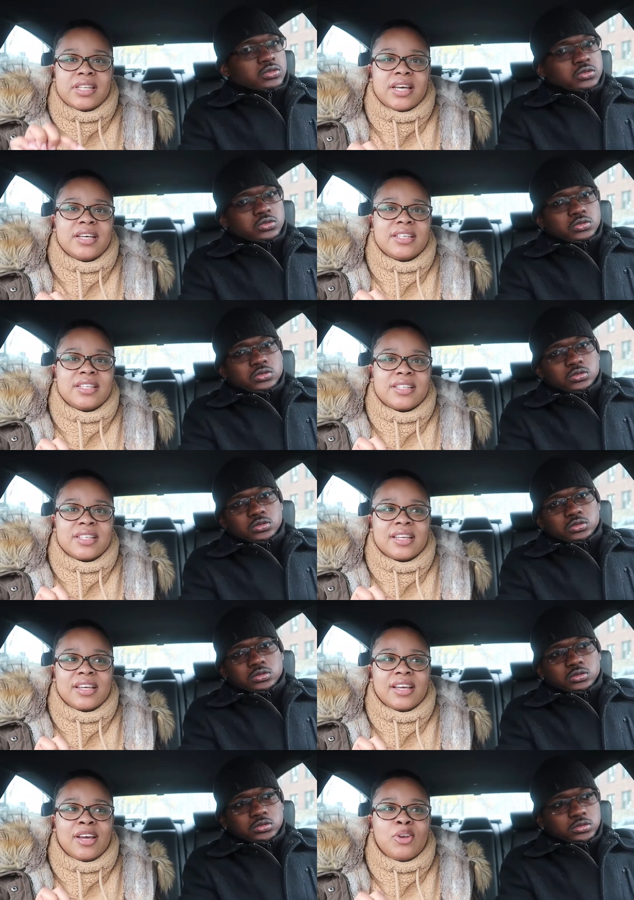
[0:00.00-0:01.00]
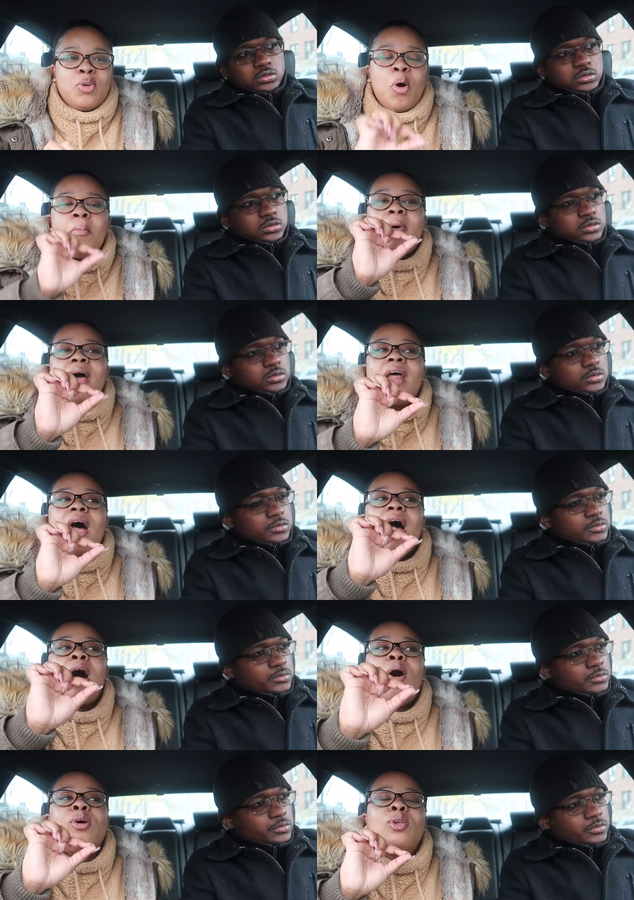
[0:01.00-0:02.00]
Speaker 1: says. No matter
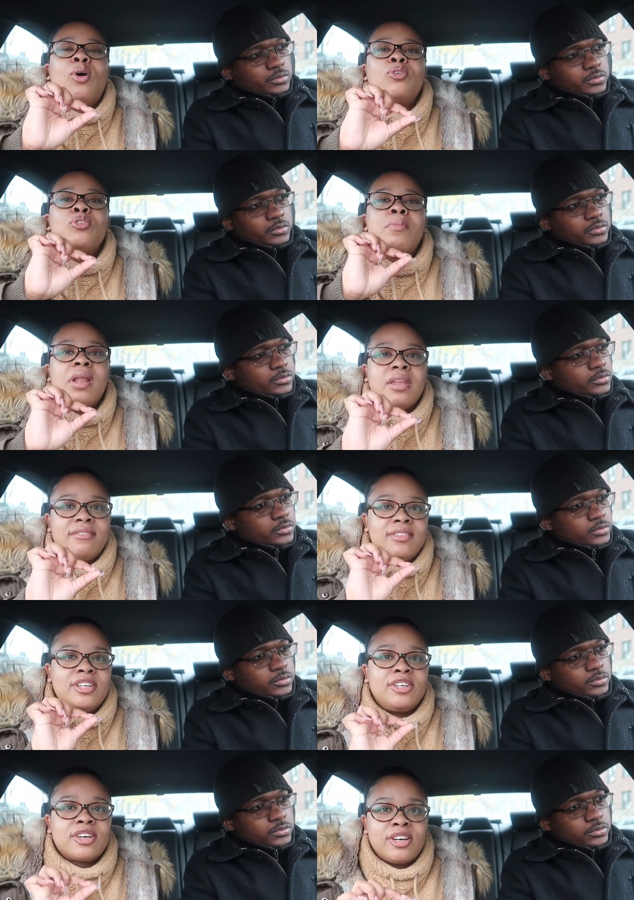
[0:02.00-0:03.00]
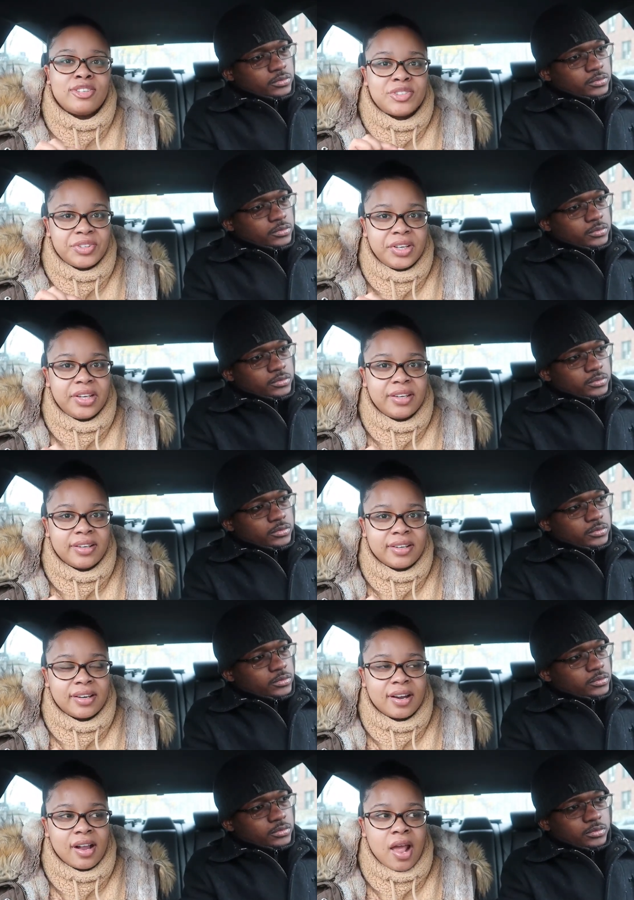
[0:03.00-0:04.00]
how long we've been living in a country,
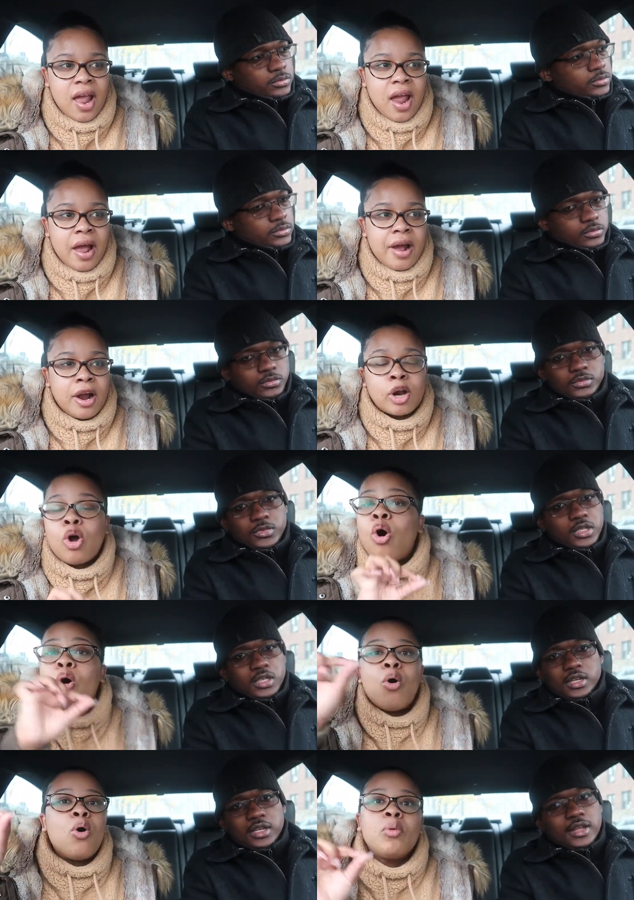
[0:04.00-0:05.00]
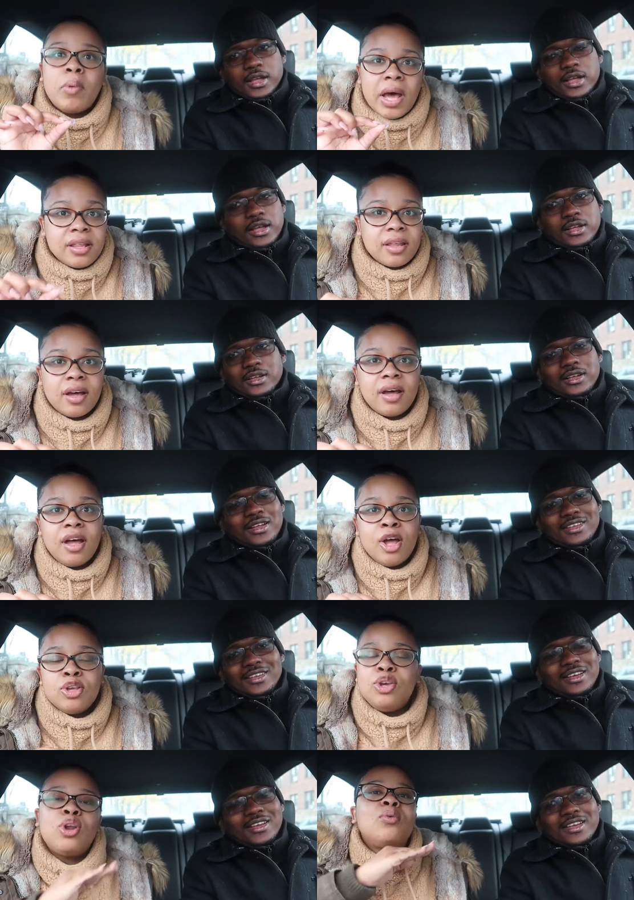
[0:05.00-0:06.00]
cold weather,
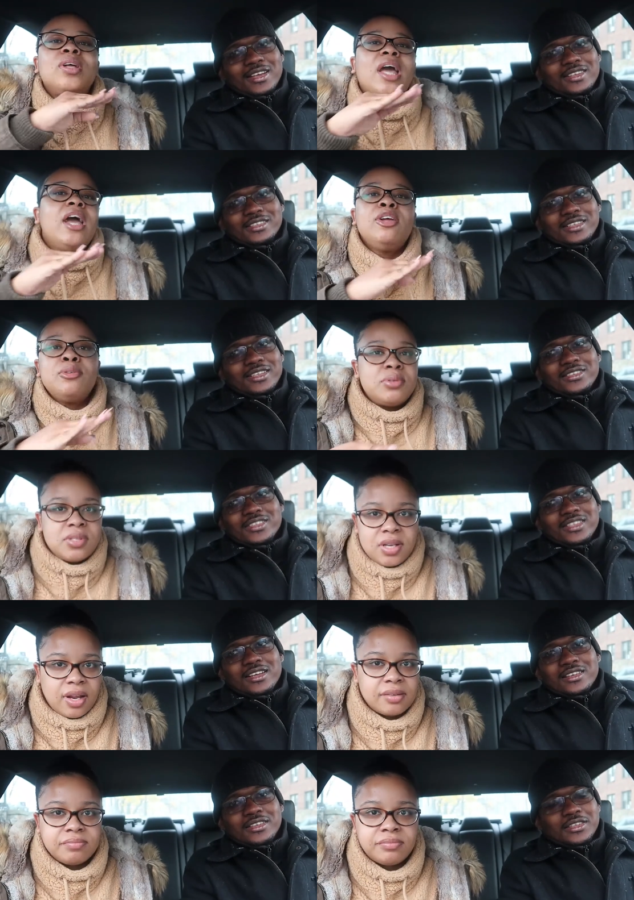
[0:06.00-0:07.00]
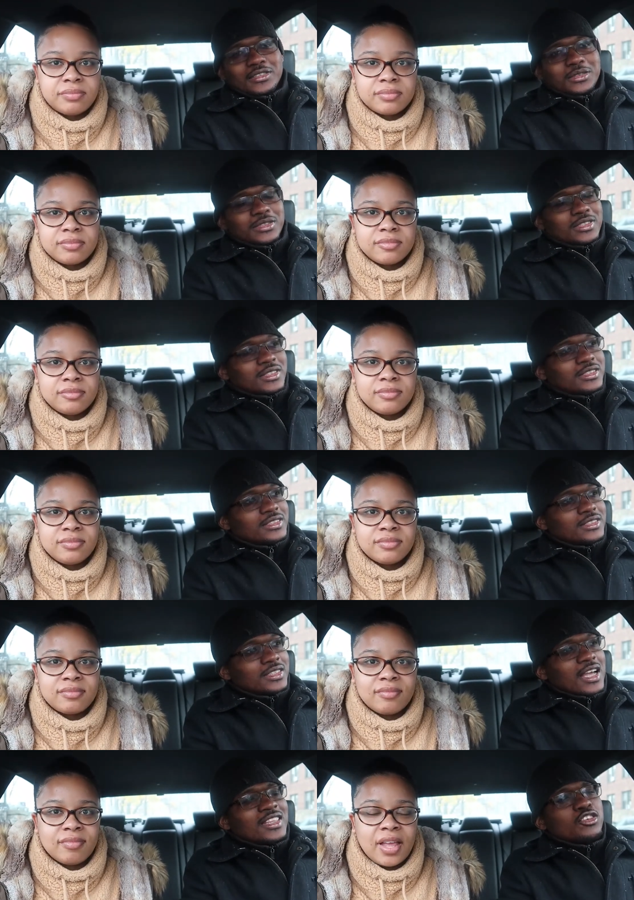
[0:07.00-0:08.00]
yeah,
Speaker 2: you don't get used to that. I don't get used to this.
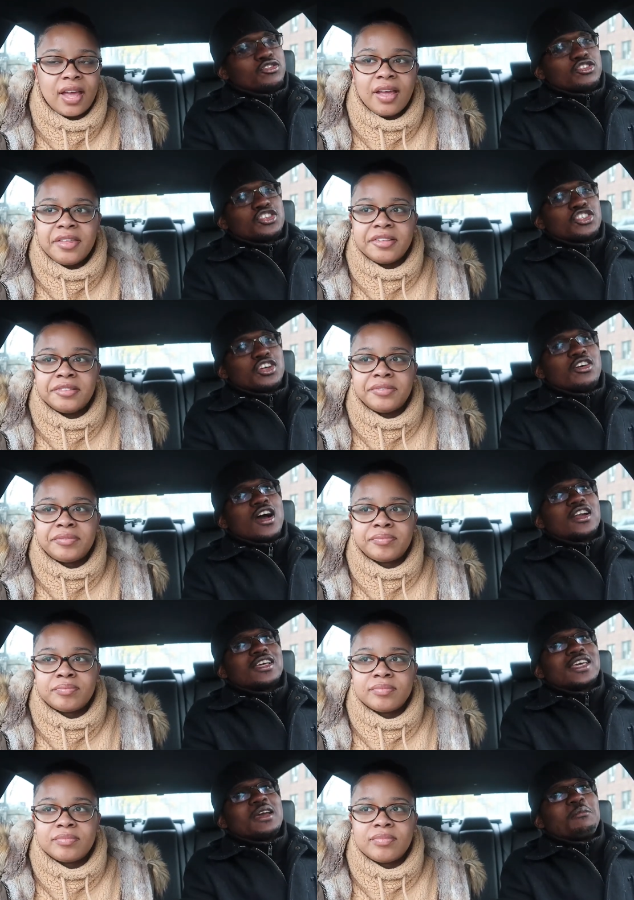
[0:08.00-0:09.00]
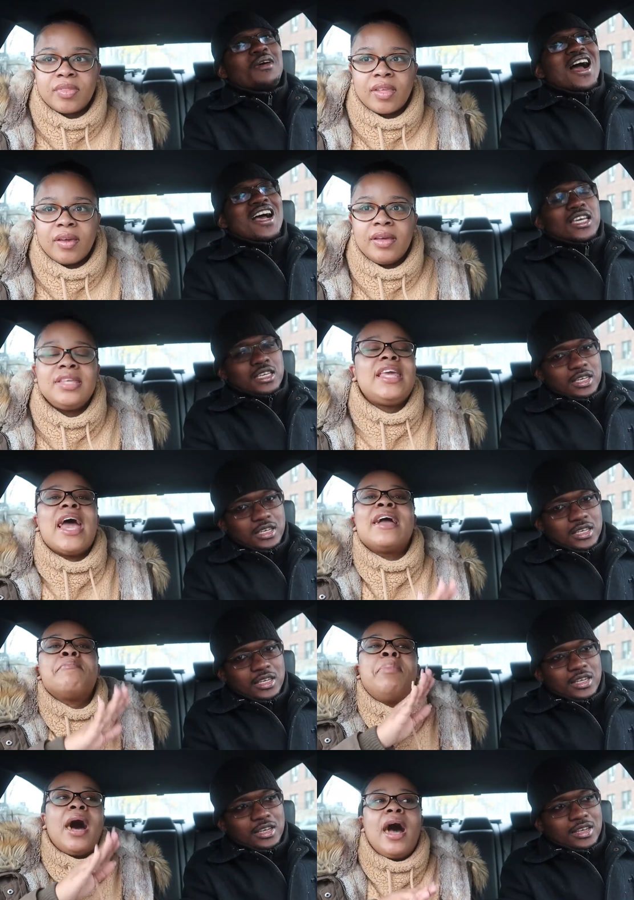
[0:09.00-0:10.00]
I think you just know how to get by.
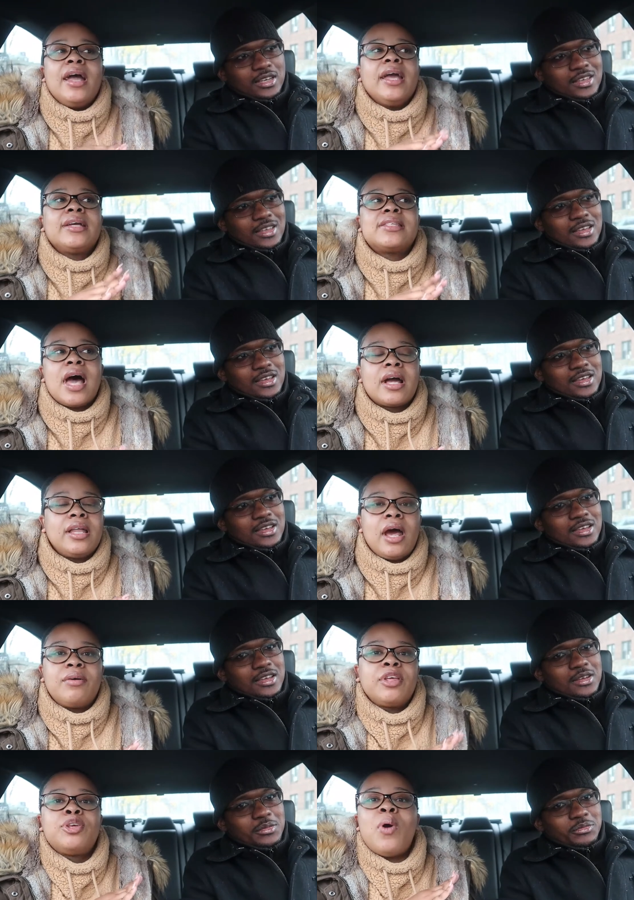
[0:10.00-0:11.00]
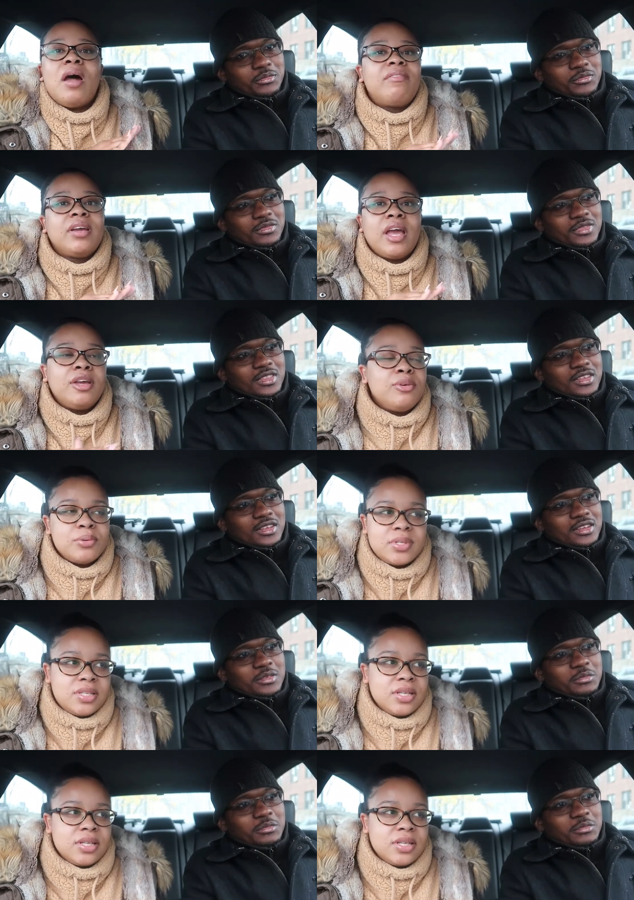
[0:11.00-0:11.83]
Speaker 1: Get by, exactly. I don't think you ever get used